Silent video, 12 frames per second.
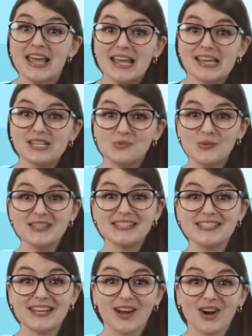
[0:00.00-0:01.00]
is we
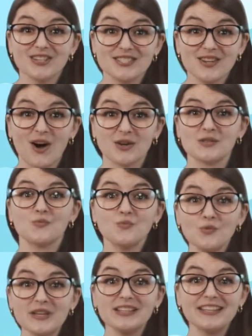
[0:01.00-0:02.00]
sing our songs
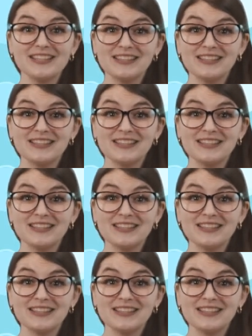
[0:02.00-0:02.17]
really